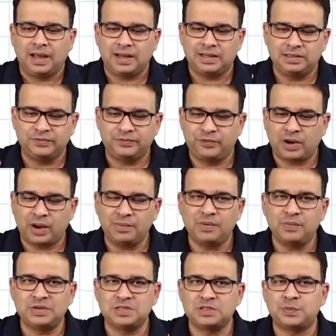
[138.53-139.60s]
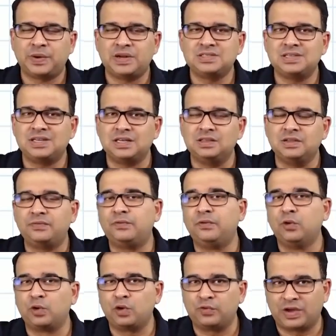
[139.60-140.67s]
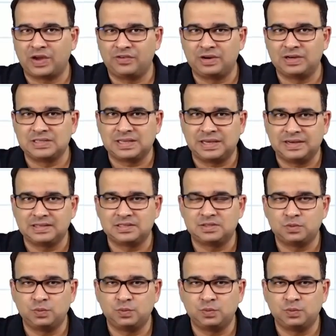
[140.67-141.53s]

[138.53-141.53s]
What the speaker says: And the foramen which is present in the floor of cavernous sinus,